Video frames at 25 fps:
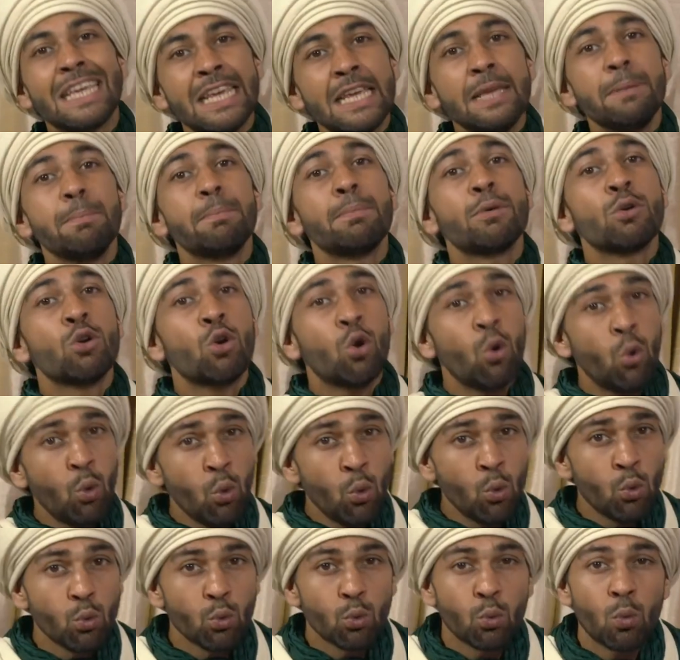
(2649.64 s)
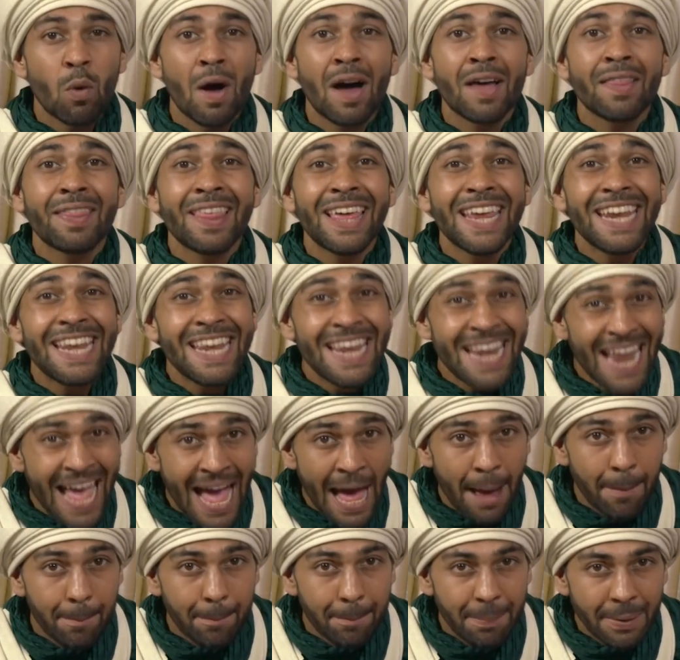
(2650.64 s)
keep cool while they
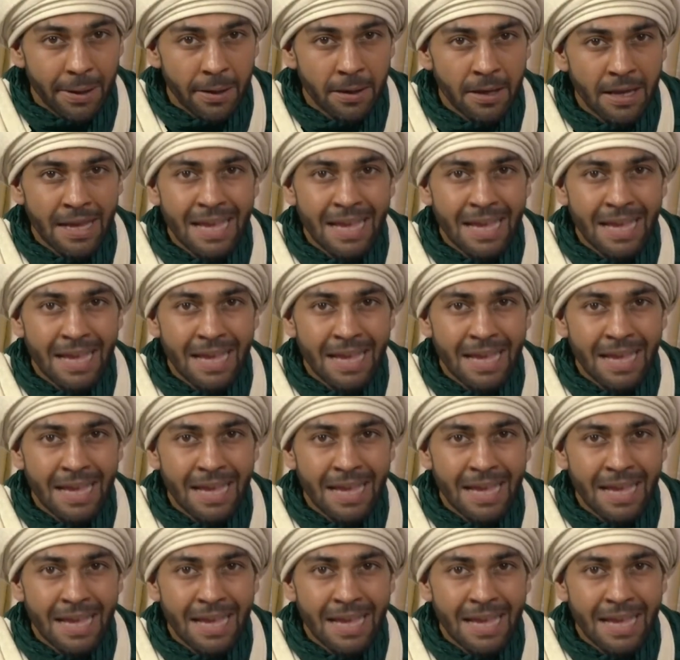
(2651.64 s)
nap.